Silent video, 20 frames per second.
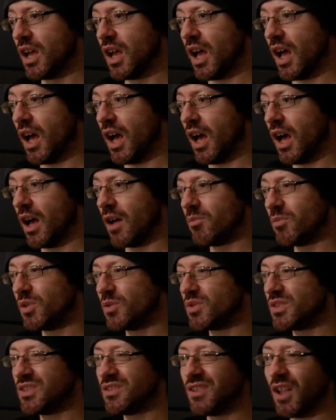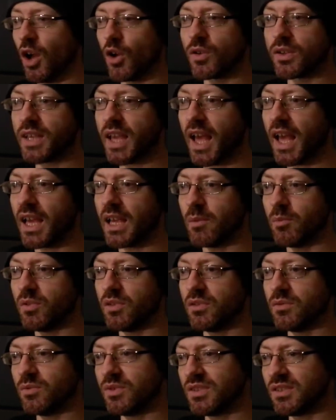Um, but it was still okay, but
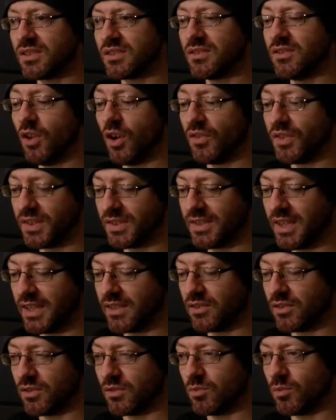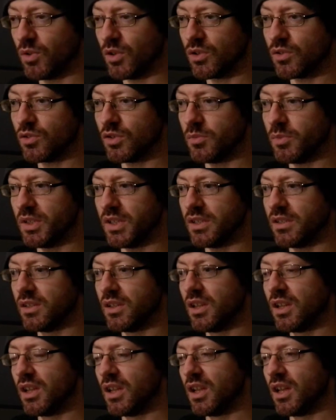it was just not the center of what it could have been.
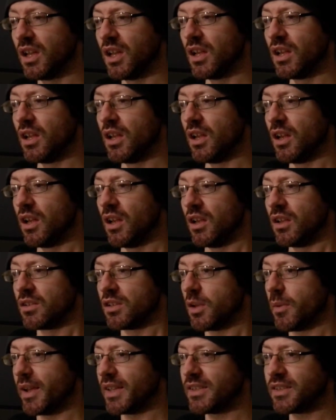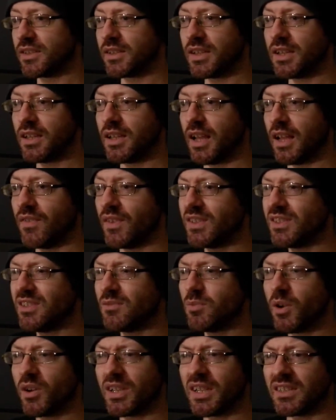So basically, and this is
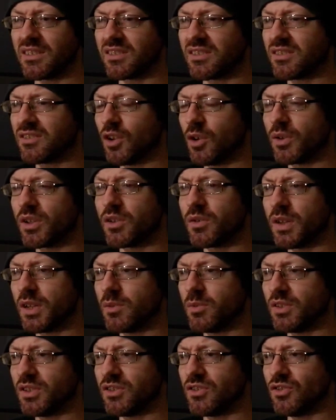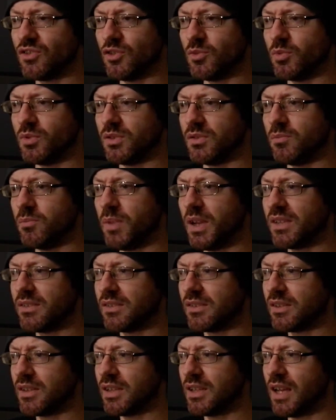where it gets so incredibly stupid.
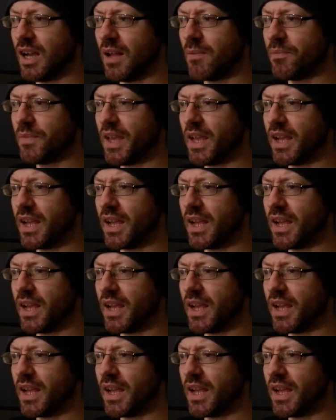Basically, um, they